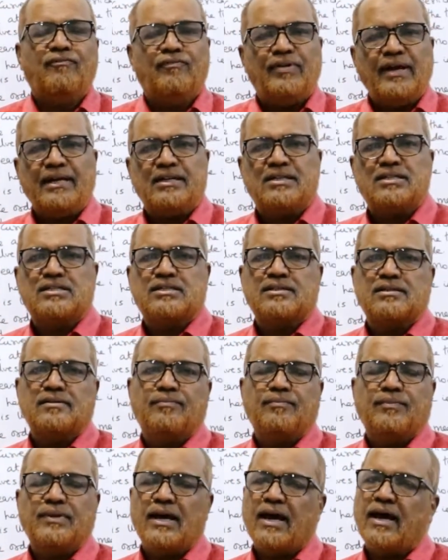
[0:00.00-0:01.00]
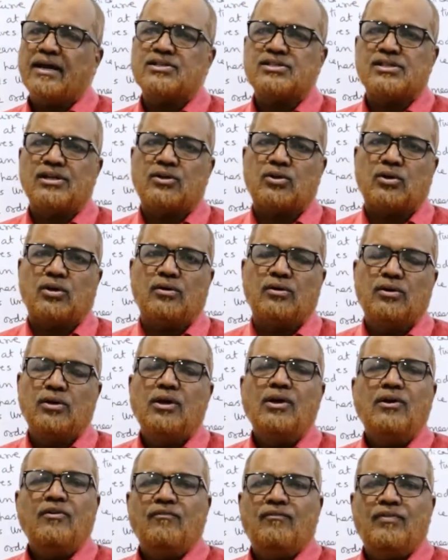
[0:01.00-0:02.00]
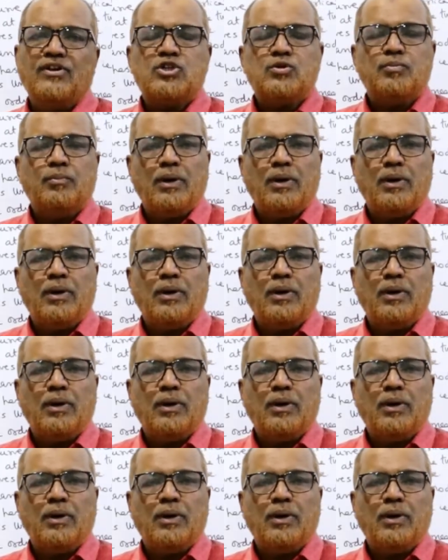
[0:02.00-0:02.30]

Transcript: weight, et cetera, which